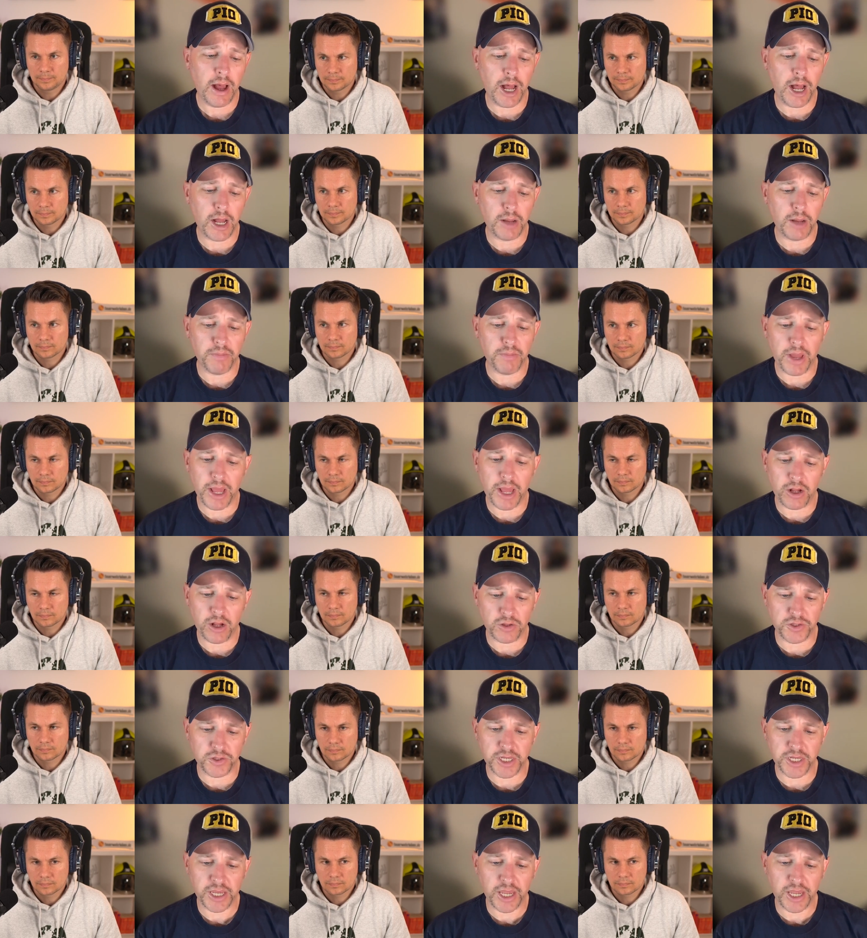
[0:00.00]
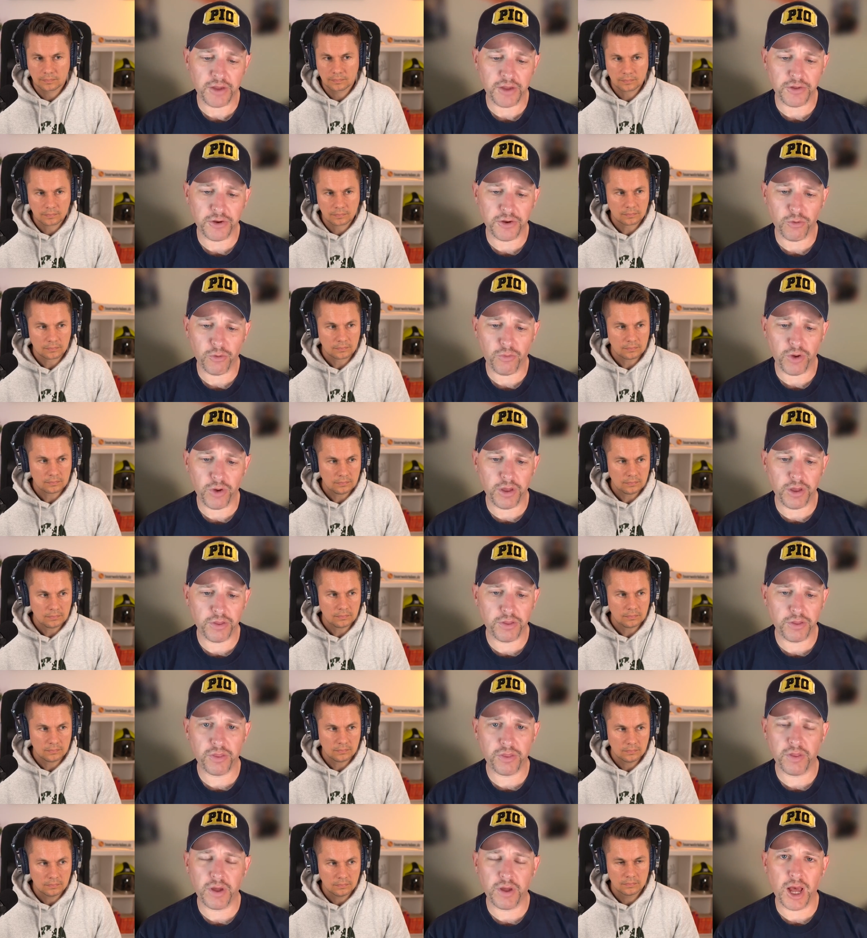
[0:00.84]
Speaker 1: um, held together
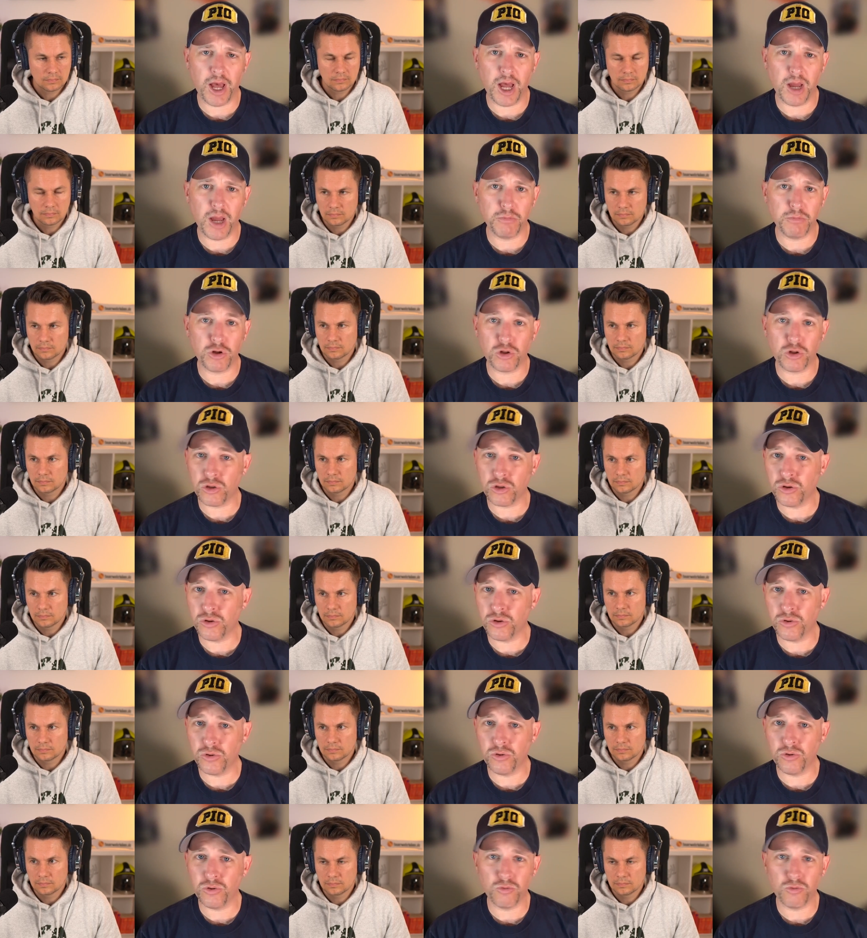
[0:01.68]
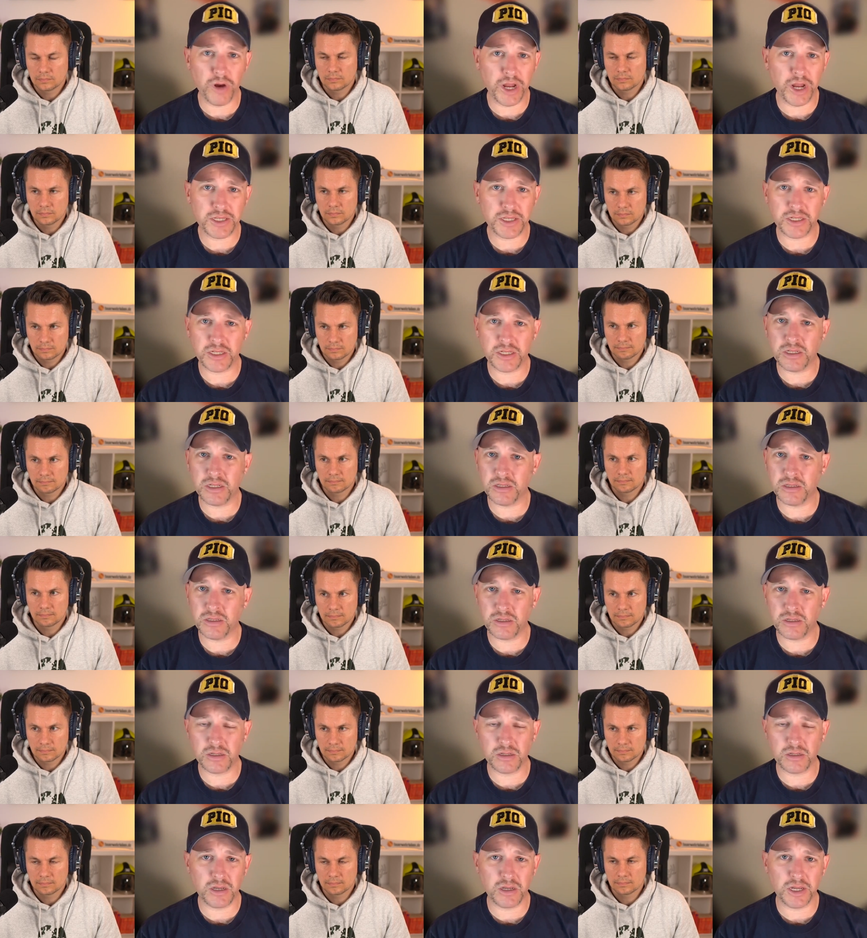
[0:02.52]
with um, glue,
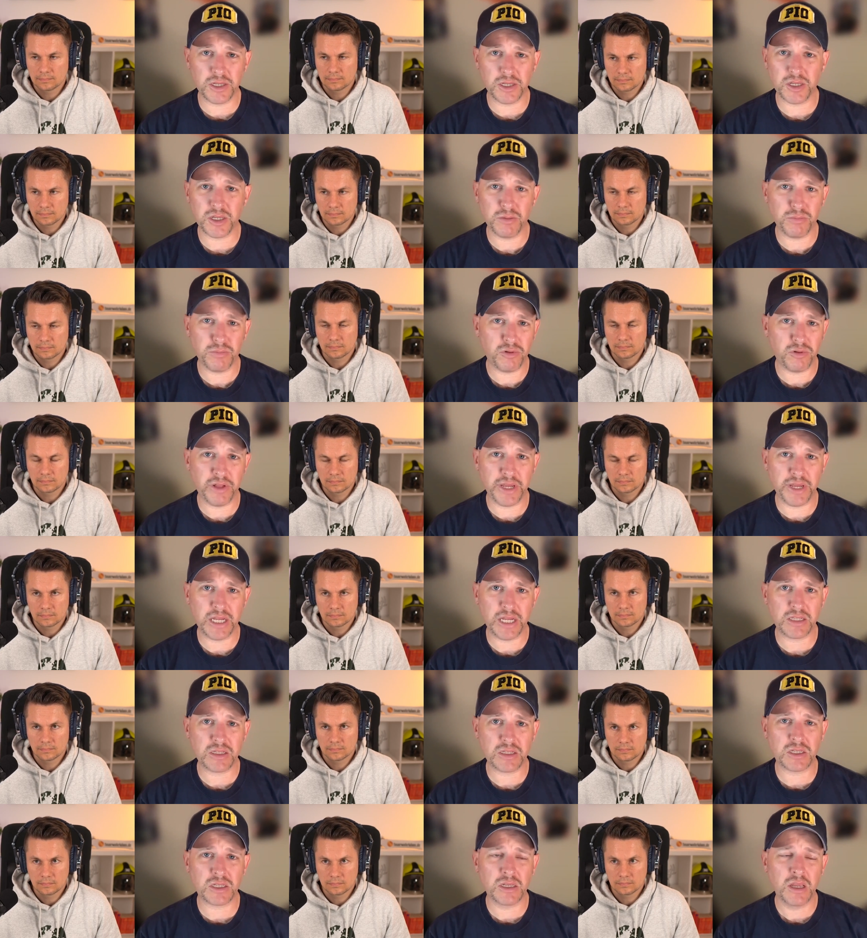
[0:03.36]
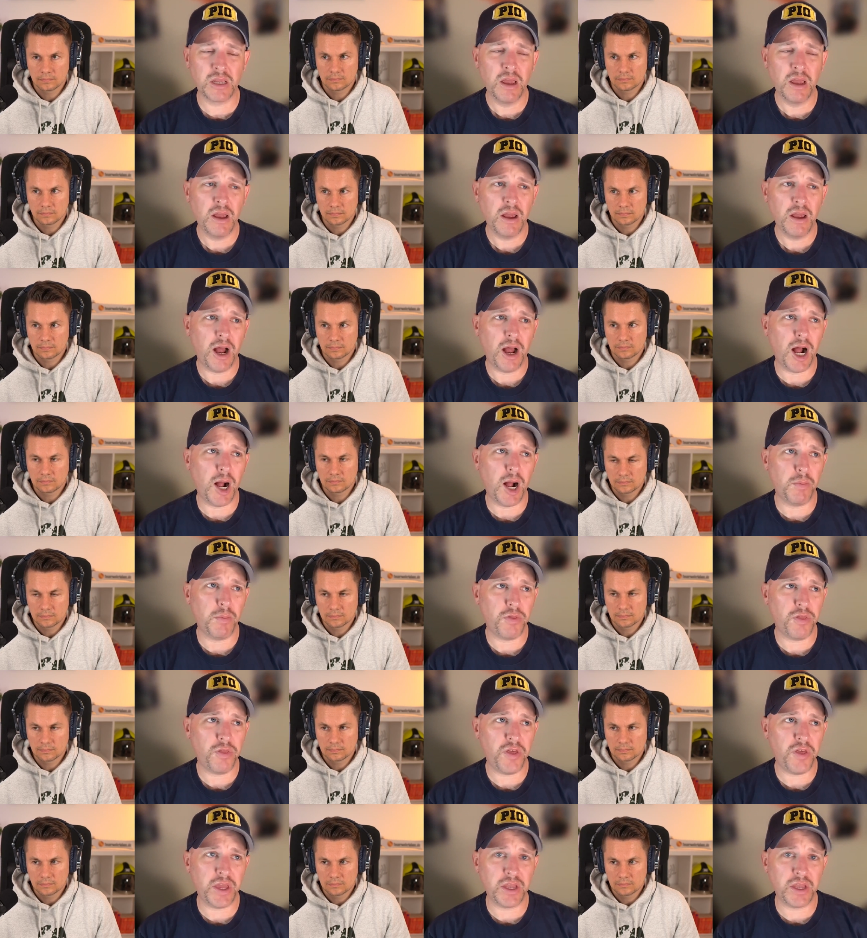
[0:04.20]
resins, gusset plates, um,
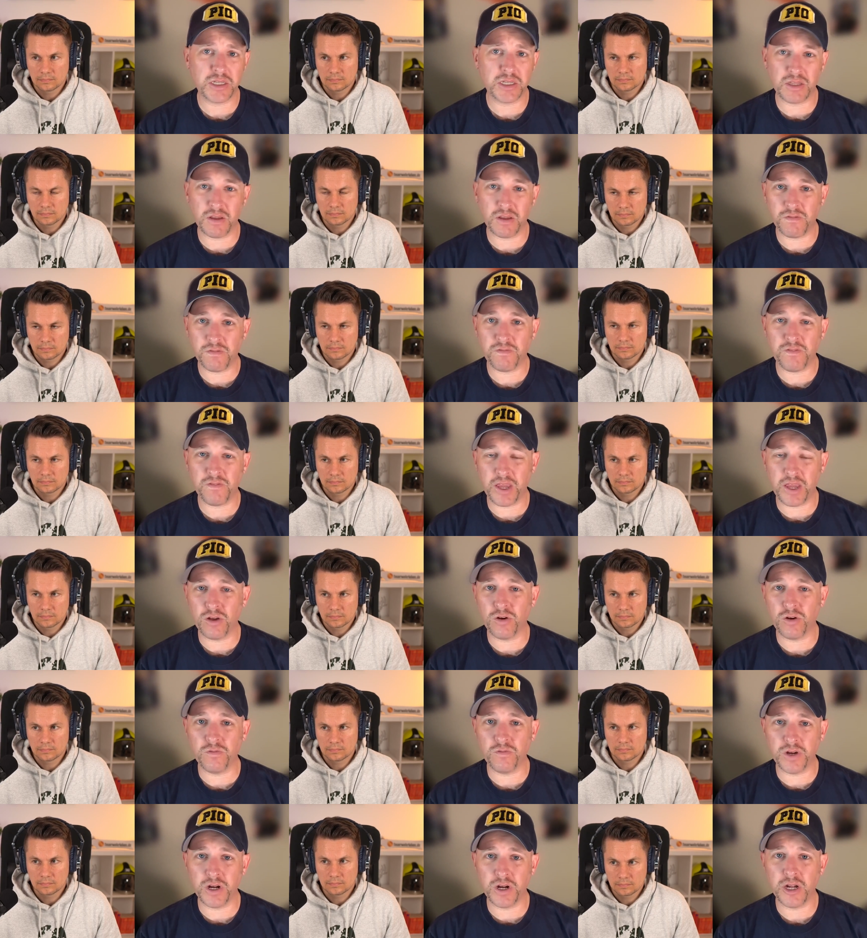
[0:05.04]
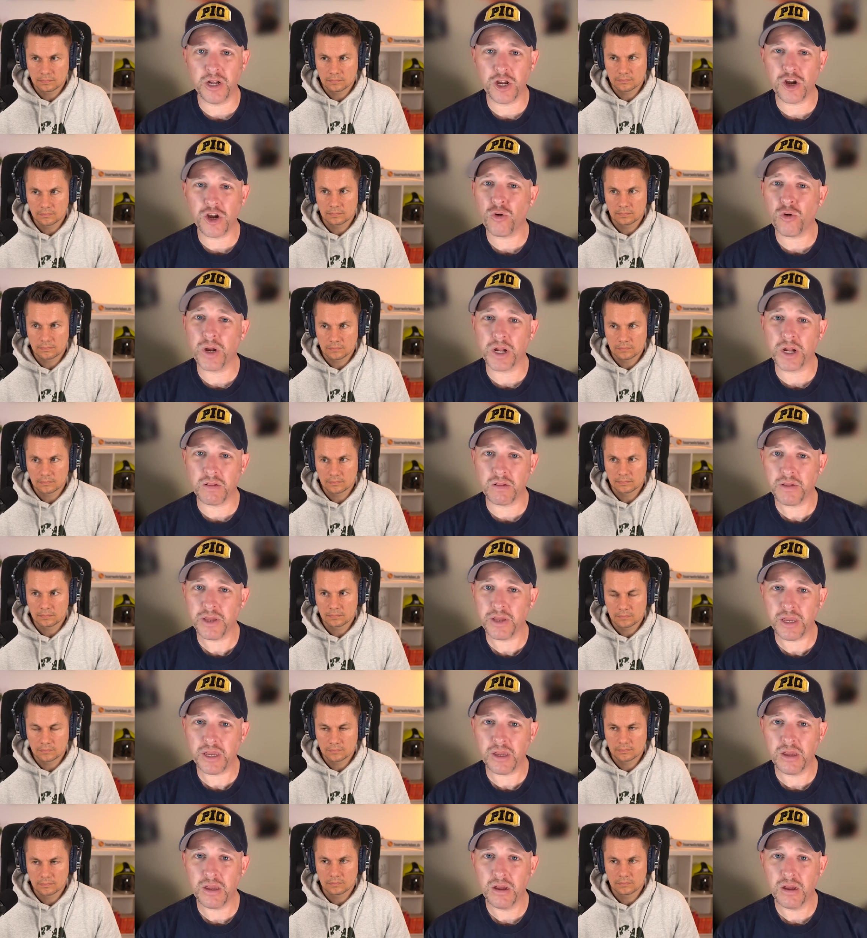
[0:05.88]
things that fail very
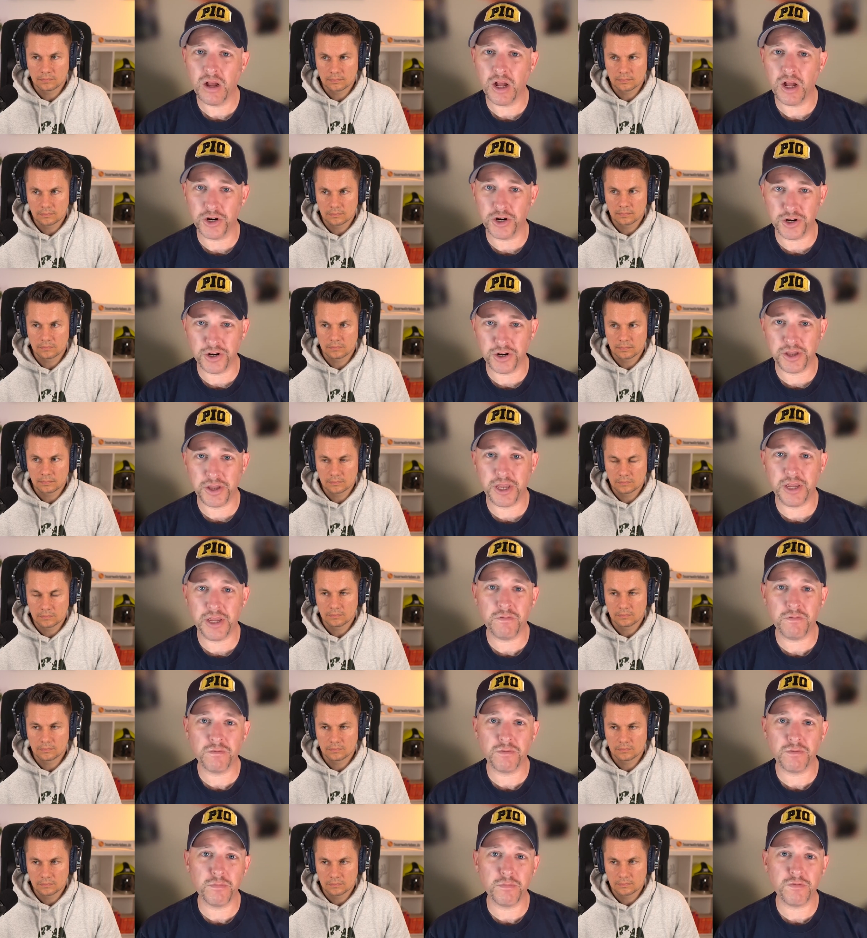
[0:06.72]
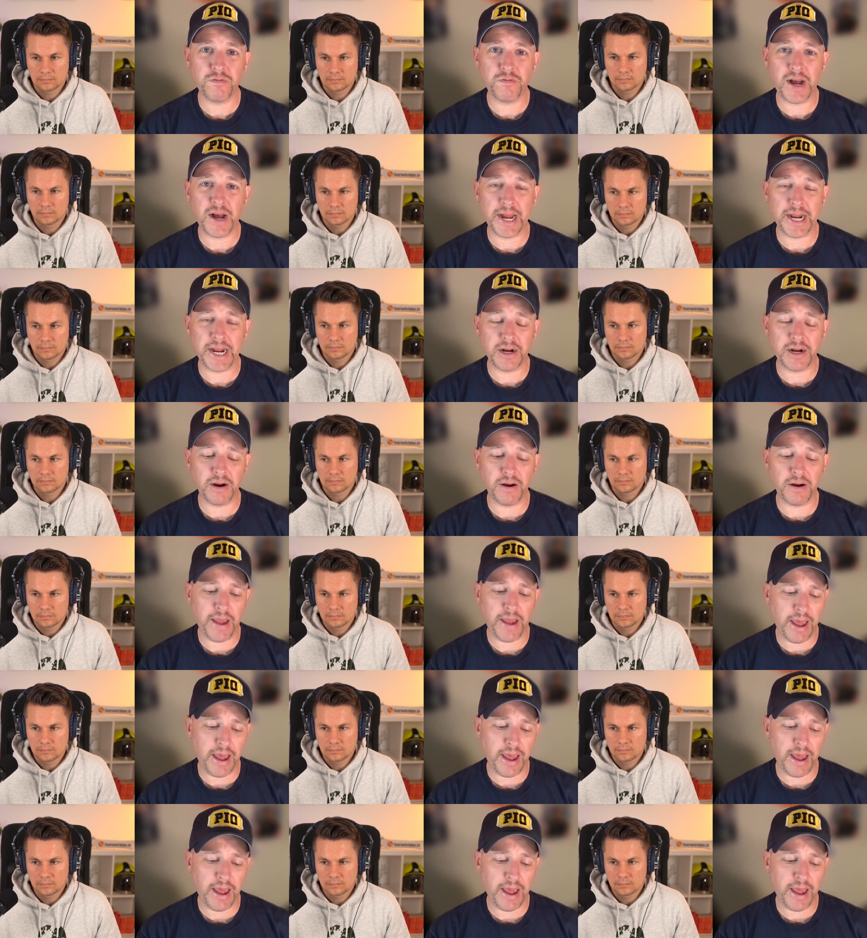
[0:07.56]
quickly under heat from fire.